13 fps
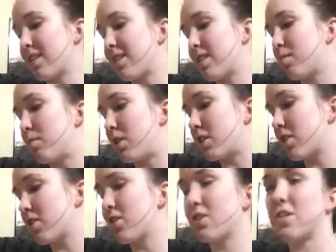Sea of
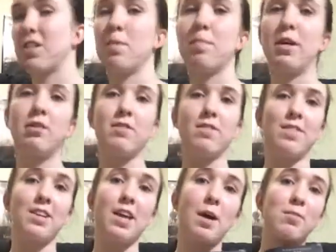Monsters and the Battle of
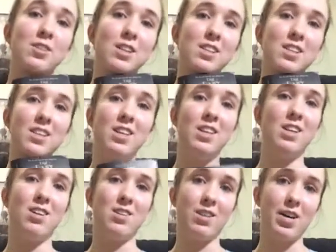the Labyrinth
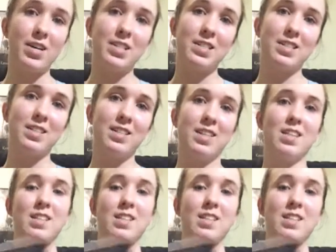a lot.